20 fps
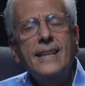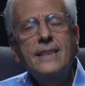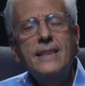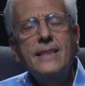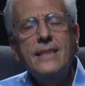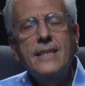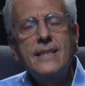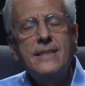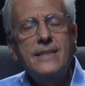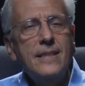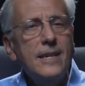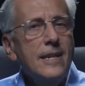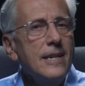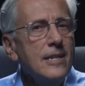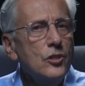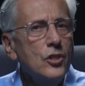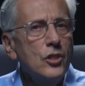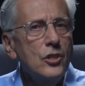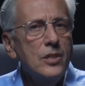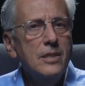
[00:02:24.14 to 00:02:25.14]
and the
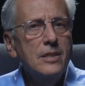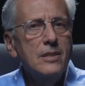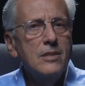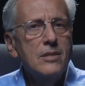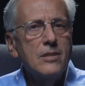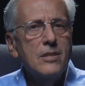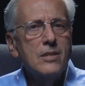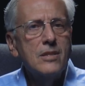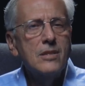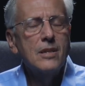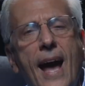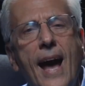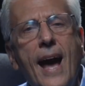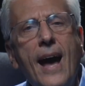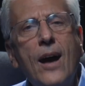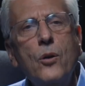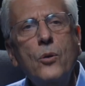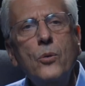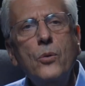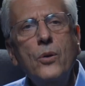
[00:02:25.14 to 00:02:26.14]
teachings,
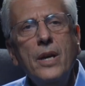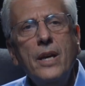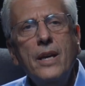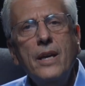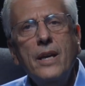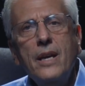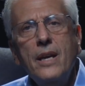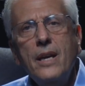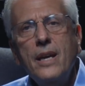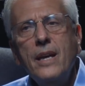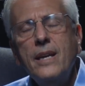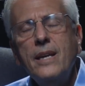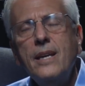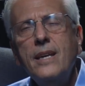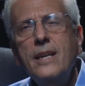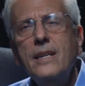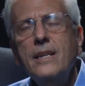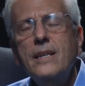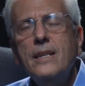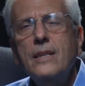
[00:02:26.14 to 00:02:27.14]
how
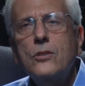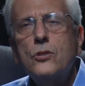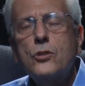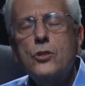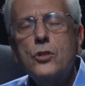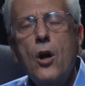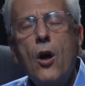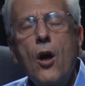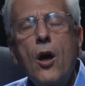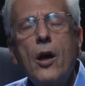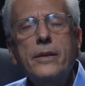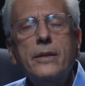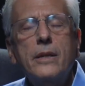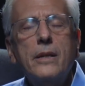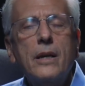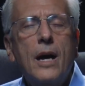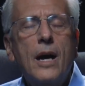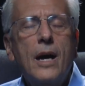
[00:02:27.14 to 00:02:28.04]
he taught